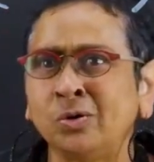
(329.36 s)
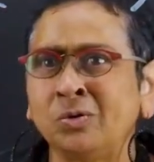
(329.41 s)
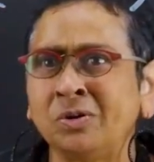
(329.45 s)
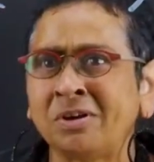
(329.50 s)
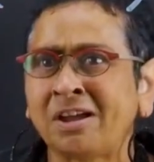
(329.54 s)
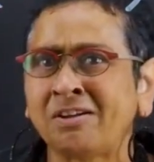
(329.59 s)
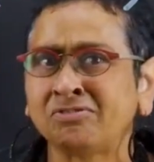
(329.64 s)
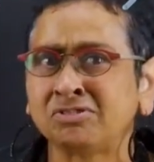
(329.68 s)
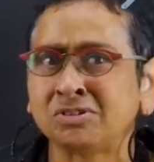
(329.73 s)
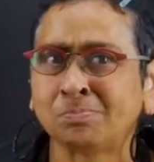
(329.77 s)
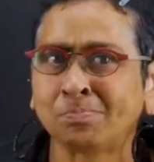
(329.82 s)
going to
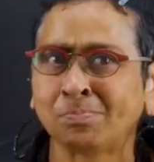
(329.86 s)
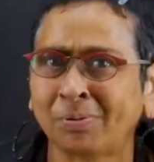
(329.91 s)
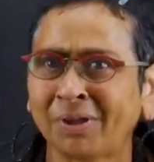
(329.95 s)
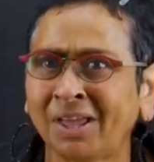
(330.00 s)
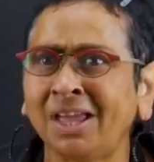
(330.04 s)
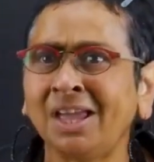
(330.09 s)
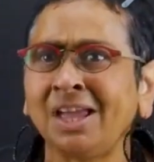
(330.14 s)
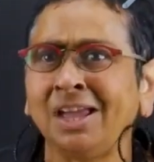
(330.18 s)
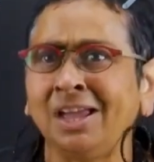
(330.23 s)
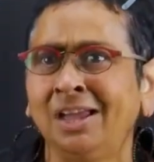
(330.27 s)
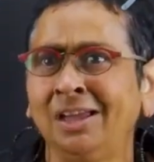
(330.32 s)
have to
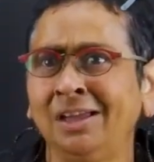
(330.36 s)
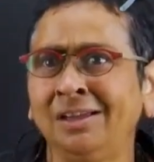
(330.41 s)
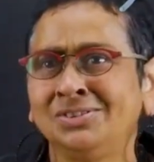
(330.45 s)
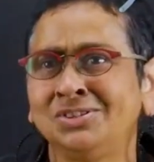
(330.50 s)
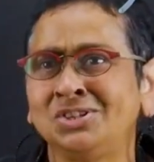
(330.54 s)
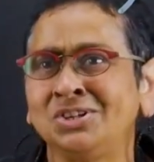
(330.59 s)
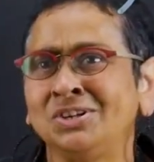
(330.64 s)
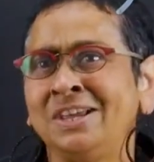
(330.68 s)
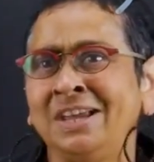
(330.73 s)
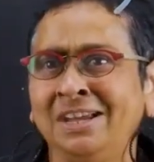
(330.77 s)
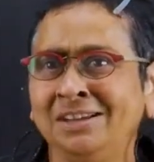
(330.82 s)
pay
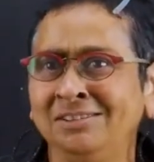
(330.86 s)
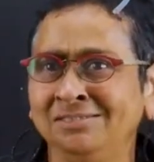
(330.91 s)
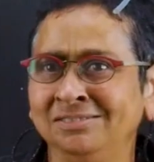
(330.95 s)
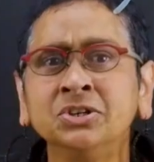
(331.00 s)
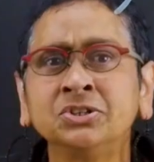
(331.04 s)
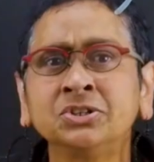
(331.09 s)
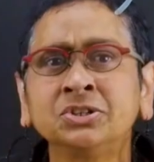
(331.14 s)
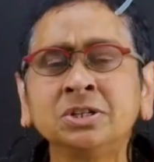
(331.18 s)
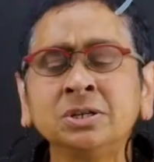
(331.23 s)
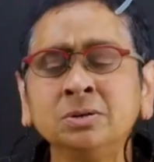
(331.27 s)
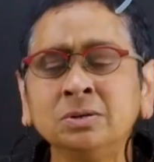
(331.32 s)
today.
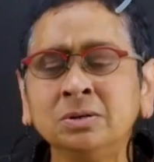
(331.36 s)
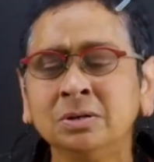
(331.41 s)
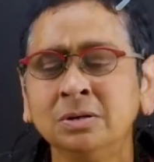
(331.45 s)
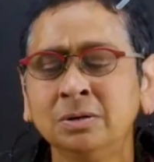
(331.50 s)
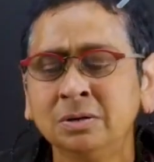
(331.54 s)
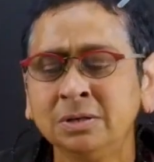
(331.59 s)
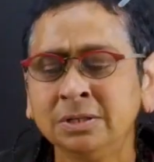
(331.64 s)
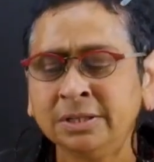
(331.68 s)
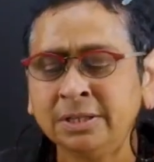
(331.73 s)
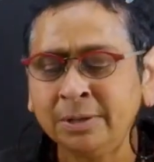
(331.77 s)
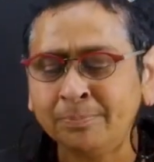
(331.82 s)
So
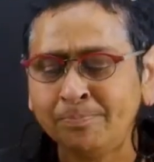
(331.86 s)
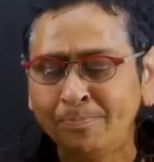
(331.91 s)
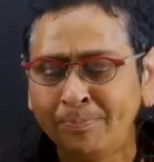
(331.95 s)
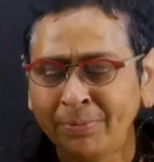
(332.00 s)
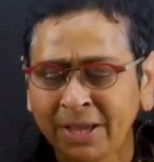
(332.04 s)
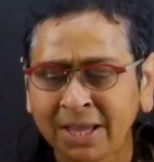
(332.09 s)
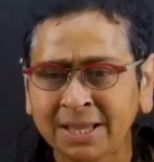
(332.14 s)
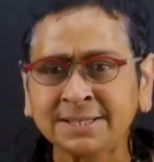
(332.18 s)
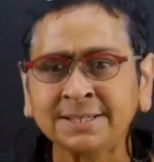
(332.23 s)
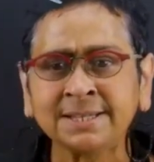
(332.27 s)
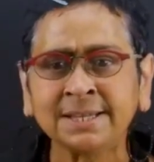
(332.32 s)
the
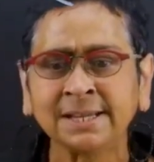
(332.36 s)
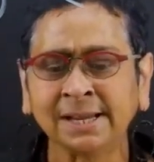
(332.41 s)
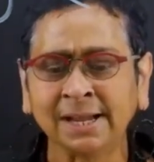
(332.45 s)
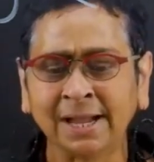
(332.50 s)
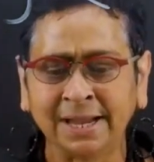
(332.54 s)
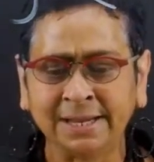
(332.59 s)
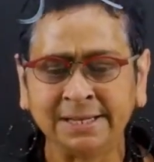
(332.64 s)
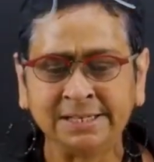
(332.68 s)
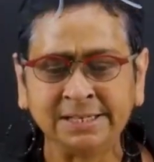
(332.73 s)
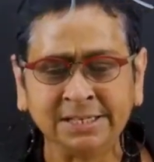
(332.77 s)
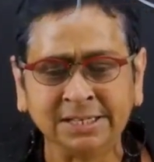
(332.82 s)
basic
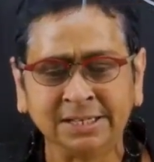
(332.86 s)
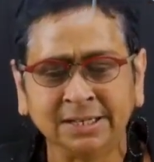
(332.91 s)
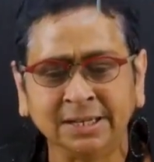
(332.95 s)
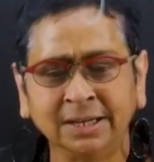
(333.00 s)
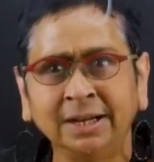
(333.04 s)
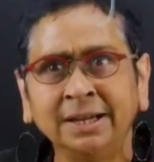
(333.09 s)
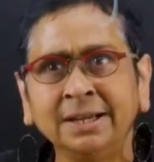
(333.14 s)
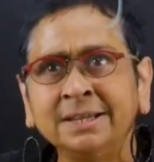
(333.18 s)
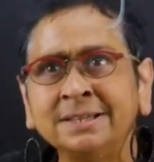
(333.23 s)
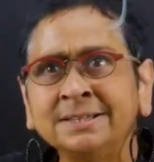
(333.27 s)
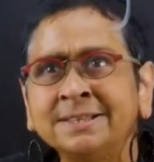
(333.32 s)

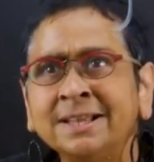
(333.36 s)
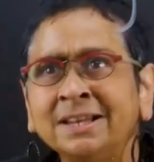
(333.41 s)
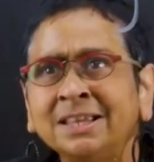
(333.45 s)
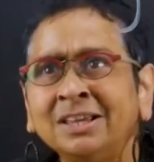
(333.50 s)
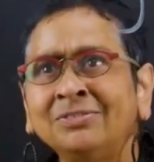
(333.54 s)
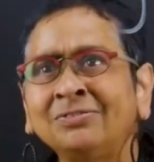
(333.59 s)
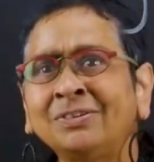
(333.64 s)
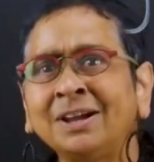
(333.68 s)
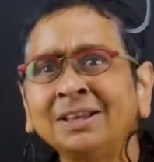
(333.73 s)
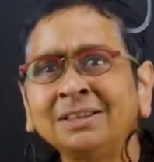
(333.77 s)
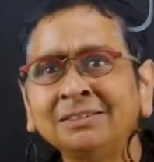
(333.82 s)
idea is that
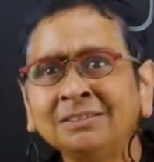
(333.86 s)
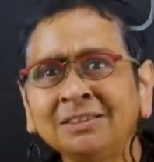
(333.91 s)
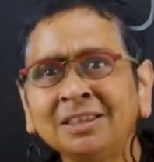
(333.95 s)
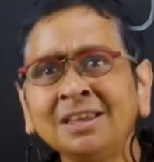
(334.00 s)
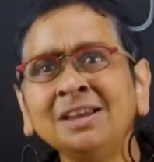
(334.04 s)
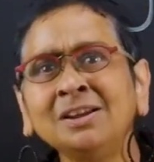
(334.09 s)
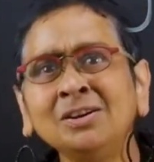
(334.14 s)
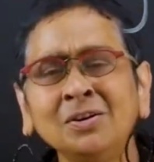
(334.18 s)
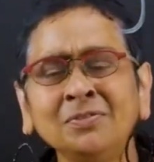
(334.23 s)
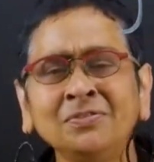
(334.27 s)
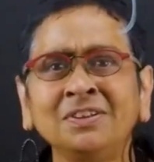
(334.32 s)
if I
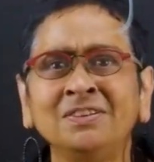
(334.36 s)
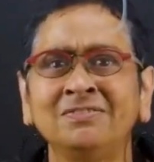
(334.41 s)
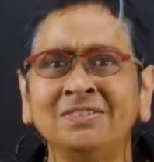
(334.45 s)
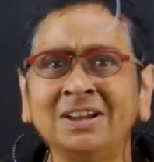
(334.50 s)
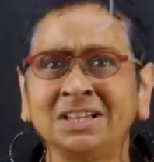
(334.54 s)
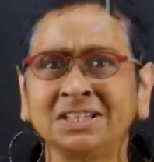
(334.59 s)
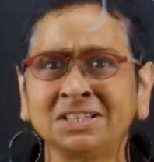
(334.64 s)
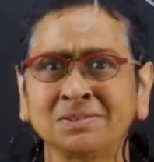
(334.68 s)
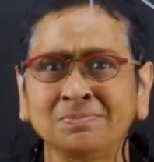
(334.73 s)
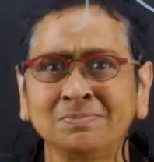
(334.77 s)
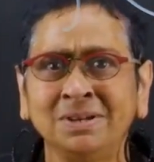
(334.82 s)
think of
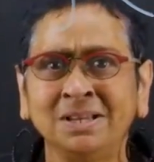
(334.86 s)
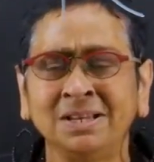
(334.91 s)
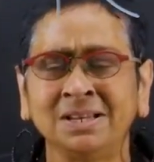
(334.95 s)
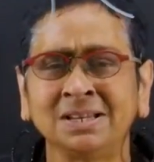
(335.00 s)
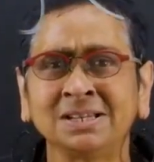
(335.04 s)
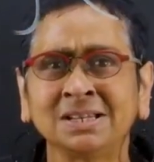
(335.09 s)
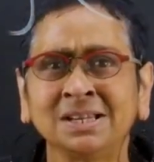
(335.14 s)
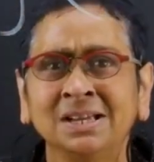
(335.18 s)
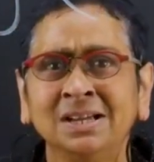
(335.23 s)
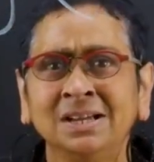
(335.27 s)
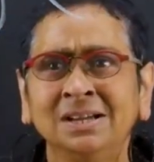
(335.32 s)

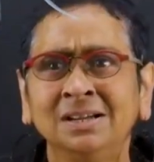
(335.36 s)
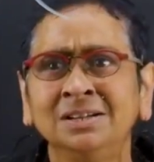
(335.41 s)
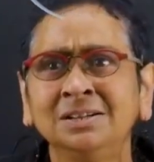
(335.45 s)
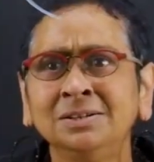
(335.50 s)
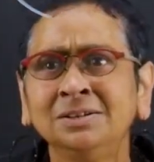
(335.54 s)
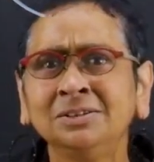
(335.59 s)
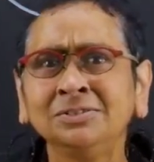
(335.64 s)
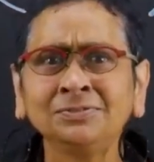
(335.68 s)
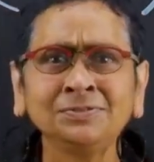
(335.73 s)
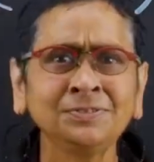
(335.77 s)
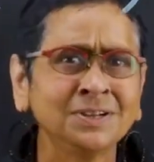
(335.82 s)
investment,
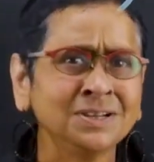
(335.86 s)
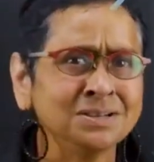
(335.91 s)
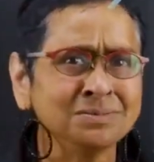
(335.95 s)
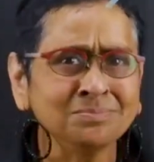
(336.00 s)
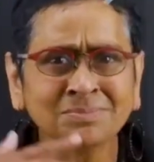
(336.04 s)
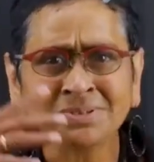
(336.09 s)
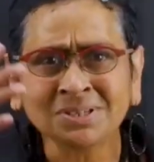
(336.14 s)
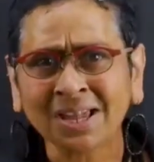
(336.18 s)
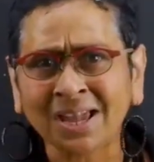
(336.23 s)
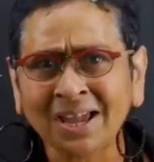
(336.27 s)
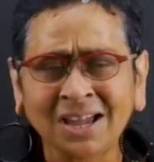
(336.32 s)

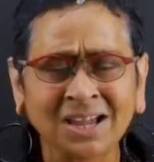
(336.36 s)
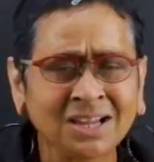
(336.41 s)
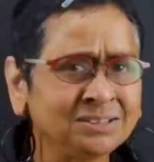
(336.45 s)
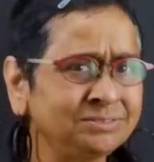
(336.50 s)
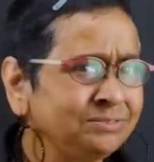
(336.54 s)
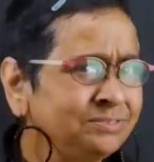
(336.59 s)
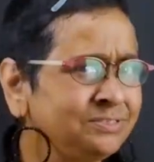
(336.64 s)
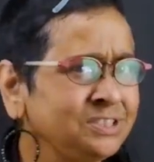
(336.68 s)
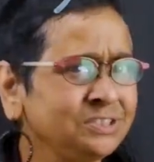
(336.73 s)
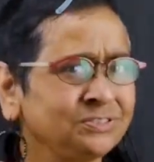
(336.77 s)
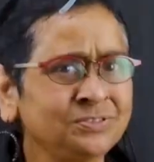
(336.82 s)
firms
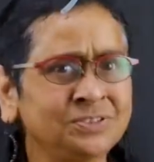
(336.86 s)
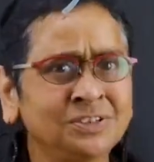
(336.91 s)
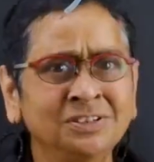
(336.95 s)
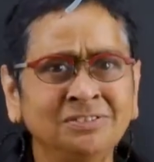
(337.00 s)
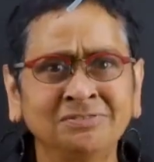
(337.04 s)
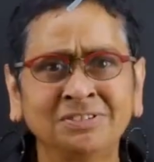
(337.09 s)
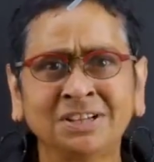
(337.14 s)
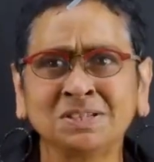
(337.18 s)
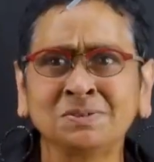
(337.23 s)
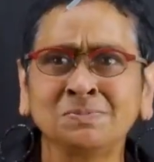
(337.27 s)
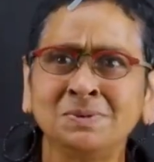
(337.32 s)
have different
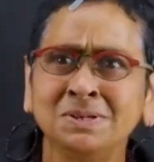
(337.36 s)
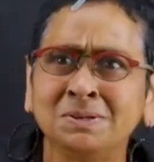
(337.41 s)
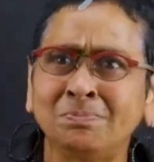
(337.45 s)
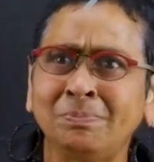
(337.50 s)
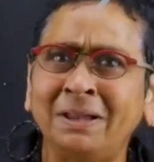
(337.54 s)
investment